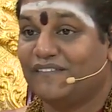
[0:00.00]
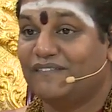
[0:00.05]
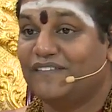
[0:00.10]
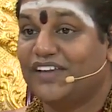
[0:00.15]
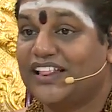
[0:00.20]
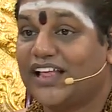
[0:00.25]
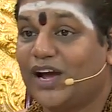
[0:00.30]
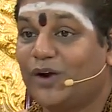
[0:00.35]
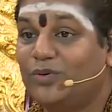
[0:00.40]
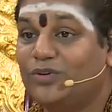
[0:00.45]

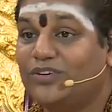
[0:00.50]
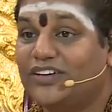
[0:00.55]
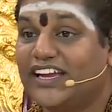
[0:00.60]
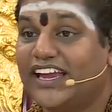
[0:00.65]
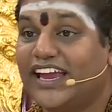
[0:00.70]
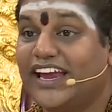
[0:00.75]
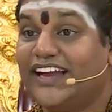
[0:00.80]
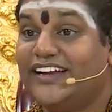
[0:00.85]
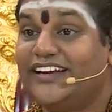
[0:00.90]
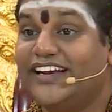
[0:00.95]
without
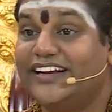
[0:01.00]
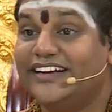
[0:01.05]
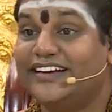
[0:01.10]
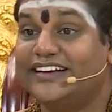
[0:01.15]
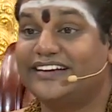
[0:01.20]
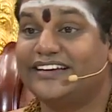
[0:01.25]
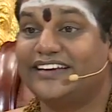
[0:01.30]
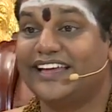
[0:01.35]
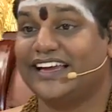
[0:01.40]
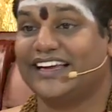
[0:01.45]

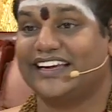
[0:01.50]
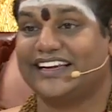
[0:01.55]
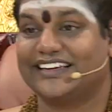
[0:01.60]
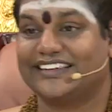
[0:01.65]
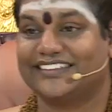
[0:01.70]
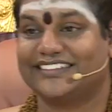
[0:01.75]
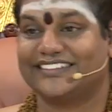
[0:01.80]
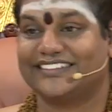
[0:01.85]
editing.